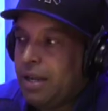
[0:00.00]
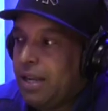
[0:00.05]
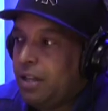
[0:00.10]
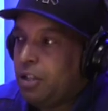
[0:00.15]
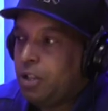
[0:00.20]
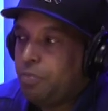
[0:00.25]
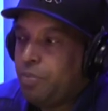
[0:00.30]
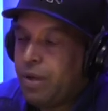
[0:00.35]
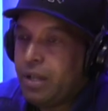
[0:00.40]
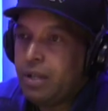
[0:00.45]
they
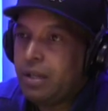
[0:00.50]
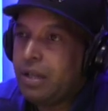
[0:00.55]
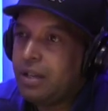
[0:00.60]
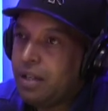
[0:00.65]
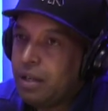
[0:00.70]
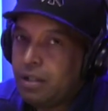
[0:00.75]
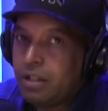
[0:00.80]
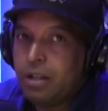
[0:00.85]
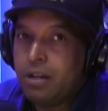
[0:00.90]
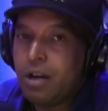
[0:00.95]
spitting. And
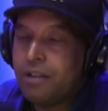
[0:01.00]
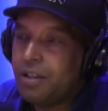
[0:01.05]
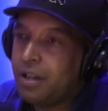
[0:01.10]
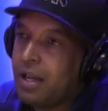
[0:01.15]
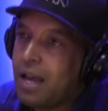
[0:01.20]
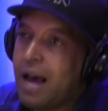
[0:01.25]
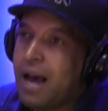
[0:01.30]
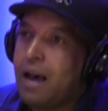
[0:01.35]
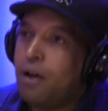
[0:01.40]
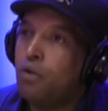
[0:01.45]
there's another
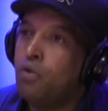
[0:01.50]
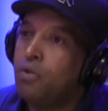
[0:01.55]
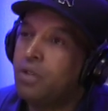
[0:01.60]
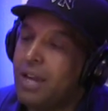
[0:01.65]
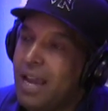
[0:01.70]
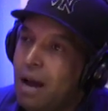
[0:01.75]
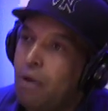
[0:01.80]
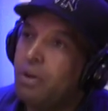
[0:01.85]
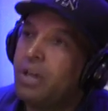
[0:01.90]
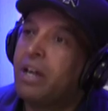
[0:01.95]
guy who's
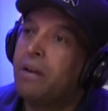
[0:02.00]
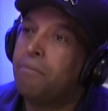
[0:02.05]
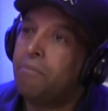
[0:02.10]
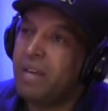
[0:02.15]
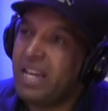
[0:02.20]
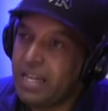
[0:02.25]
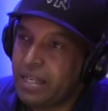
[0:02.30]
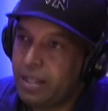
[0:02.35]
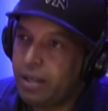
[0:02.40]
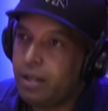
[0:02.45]
now a
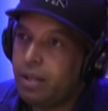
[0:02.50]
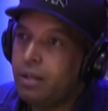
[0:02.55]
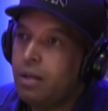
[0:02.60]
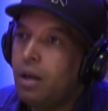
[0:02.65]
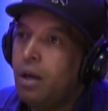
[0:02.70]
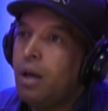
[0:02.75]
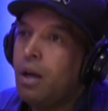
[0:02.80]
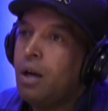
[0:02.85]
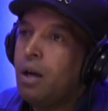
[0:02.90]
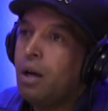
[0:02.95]
comedian,
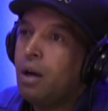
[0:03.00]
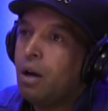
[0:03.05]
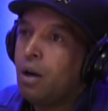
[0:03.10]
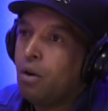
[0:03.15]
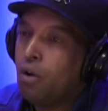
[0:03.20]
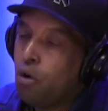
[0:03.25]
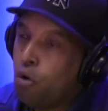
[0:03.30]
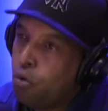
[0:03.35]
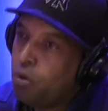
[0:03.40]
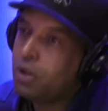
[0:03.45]

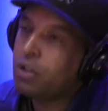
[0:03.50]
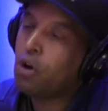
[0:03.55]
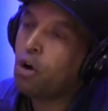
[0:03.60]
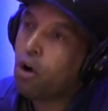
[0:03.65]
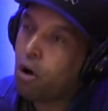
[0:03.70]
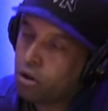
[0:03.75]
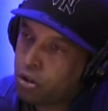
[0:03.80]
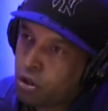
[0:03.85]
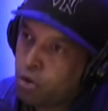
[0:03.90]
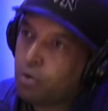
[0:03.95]
who was
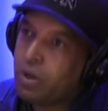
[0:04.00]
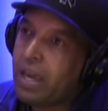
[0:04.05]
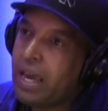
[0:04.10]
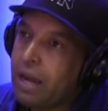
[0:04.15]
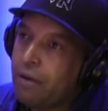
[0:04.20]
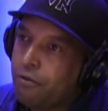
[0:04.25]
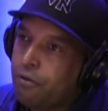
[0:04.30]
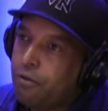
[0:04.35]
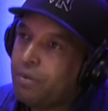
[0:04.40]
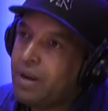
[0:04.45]
also
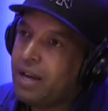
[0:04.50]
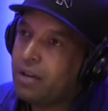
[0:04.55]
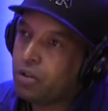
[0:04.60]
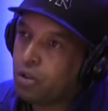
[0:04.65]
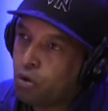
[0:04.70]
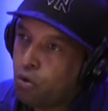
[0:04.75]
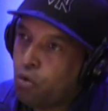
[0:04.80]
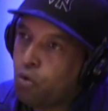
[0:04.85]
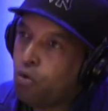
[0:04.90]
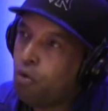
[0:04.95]
came from that
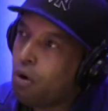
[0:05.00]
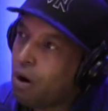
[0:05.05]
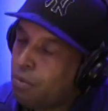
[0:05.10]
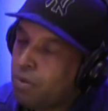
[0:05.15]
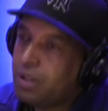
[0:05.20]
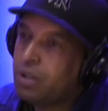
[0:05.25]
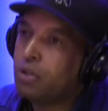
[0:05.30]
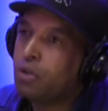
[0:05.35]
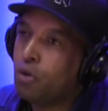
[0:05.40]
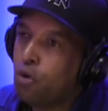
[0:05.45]
school who I
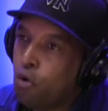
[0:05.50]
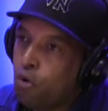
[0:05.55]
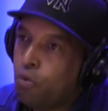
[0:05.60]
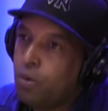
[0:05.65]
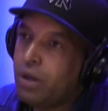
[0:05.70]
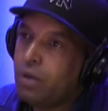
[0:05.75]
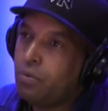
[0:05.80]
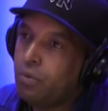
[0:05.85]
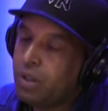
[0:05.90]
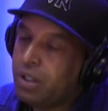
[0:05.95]
went to school
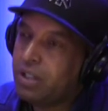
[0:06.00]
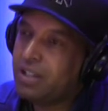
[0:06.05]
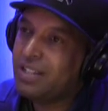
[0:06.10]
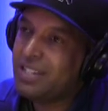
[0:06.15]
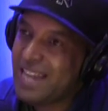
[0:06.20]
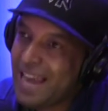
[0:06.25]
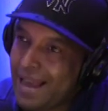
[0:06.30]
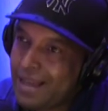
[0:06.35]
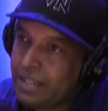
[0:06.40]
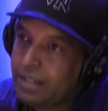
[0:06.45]
with, which is
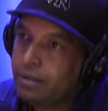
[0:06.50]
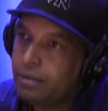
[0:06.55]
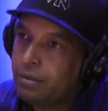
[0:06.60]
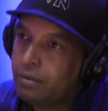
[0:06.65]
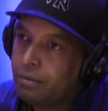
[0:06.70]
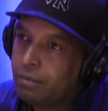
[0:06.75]
Talent.